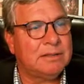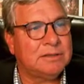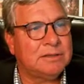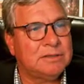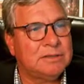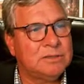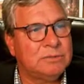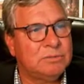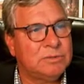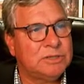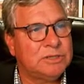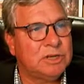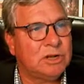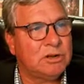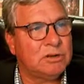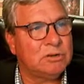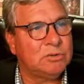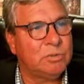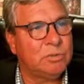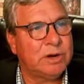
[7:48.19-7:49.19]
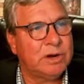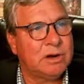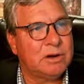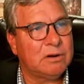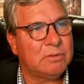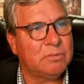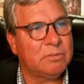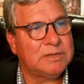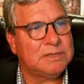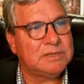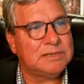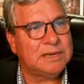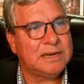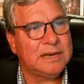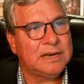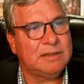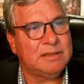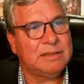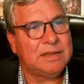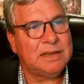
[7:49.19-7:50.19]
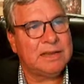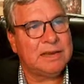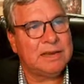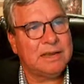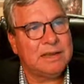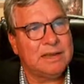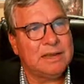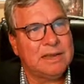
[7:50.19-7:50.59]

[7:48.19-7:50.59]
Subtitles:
this result where we see the